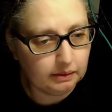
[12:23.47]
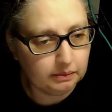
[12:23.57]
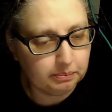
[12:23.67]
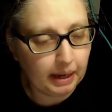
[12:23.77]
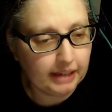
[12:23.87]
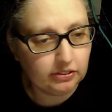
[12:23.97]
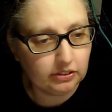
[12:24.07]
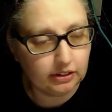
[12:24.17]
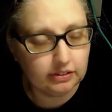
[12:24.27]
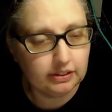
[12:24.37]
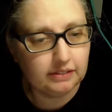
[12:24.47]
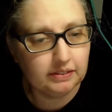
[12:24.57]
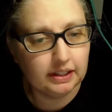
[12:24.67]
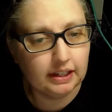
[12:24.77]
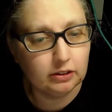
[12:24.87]
based on Stephen
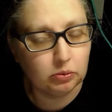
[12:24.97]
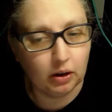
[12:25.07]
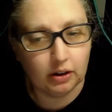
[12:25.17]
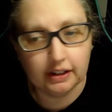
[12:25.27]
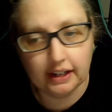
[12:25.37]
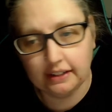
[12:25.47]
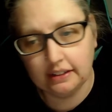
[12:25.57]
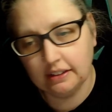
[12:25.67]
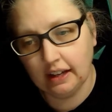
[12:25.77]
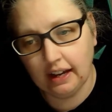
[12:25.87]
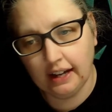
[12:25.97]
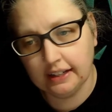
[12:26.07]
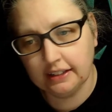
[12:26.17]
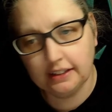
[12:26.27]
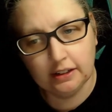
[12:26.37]
King's work, and I
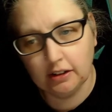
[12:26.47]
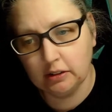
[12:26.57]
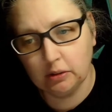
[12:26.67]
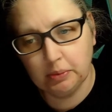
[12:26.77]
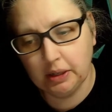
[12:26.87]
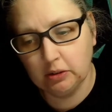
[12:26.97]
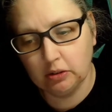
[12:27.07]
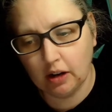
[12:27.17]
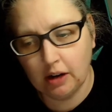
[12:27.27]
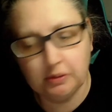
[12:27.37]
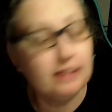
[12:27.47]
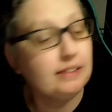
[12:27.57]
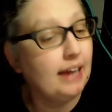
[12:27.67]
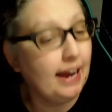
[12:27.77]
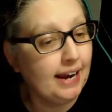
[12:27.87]
can hear Uncle Bill groaning
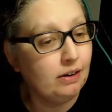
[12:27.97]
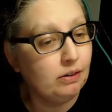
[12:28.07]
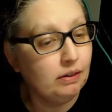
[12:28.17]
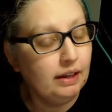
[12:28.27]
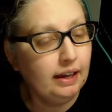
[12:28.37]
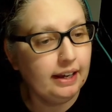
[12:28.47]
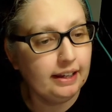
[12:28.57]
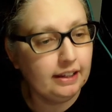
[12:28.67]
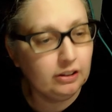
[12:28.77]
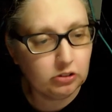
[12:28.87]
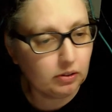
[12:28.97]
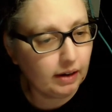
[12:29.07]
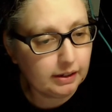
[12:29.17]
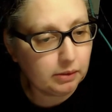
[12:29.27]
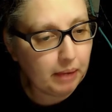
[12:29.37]
now. It is
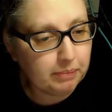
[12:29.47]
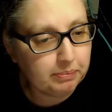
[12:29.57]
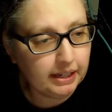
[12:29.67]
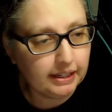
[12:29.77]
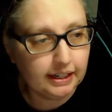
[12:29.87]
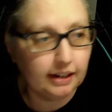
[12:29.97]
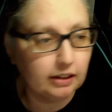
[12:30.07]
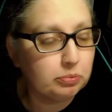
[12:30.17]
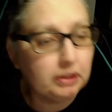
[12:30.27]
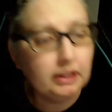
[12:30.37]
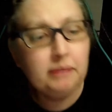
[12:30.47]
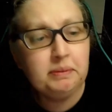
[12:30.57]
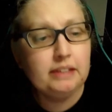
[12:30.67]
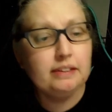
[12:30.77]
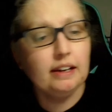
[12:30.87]
directed by Mick Garris, but let
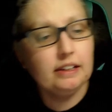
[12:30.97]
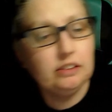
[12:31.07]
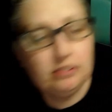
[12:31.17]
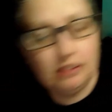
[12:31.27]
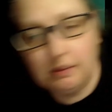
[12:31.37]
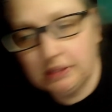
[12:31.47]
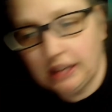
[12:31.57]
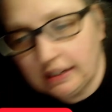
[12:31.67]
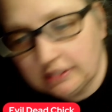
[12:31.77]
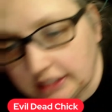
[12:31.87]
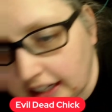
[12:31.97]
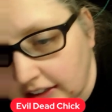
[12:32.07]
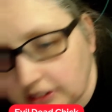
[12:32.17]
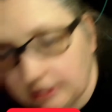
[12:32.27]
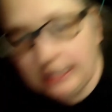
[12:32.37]
me tell you something, guys and
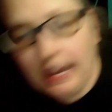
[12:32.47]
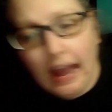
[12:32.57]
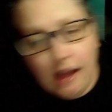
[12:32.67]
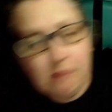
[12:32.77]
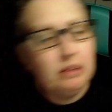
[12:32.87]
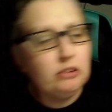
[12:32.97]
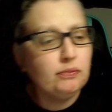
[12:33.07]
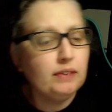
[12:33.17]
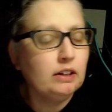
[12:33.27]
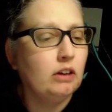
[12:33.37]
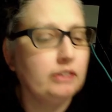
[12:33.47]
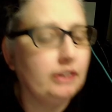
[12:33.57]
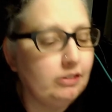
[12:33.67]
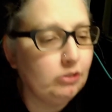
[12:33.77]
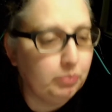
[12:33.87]
gals. The atmosphere on
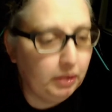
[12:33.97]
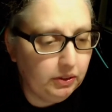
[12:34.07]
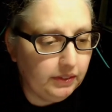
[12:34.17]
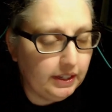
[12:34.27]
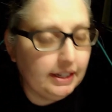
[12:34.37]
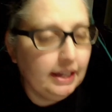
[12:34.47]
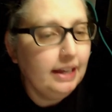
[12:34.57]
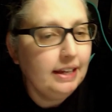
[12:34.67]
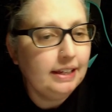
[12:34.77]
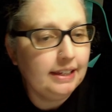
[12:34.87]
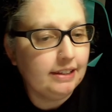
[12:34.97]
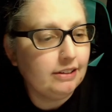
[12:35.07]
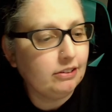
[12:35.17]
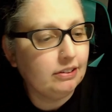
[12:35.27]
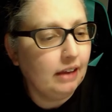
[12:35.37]
this movie
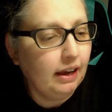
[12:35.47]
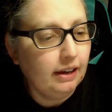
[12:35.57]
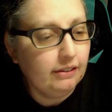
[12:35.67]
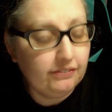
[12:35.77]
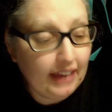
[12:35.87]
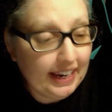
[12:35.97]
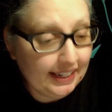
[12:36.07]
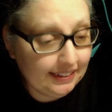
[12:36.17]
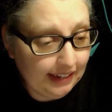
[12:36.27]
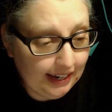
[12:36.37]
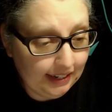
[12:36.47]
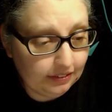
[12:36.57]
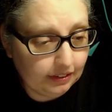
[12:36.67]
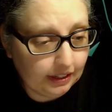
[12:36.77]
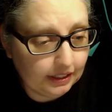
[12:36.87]
is
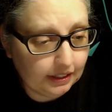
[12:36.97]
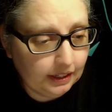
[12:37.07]
fantastic.